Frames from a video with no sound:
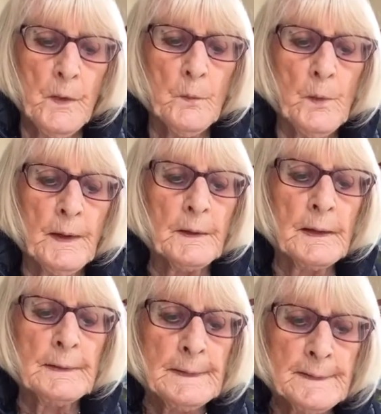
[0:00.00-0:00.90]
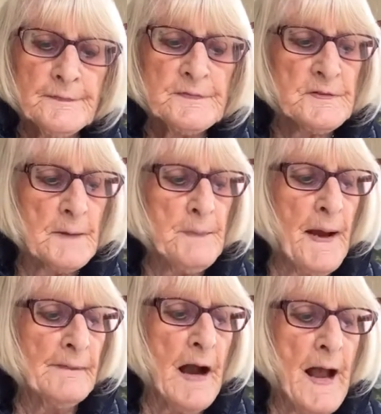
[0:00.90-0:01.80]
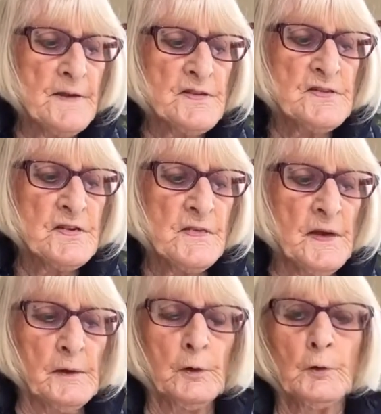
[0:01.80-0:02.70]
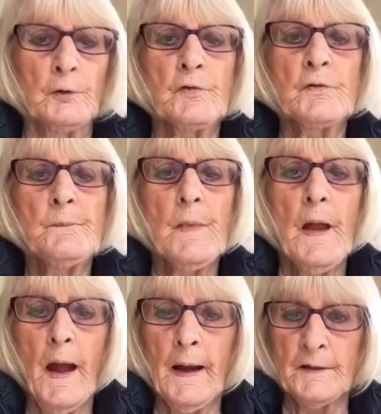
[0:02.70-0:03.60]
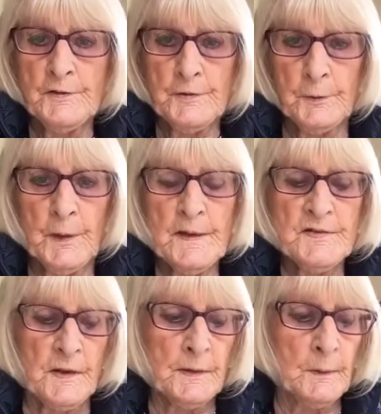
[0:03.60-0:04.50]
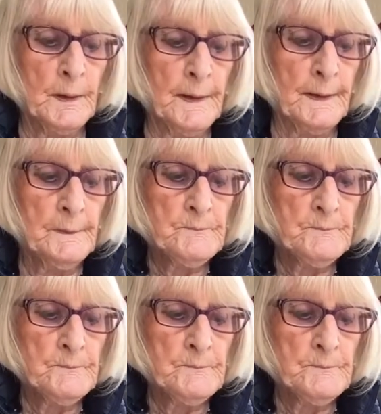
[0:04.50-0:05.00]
we can lift up our eyes to the hills and do it anyway.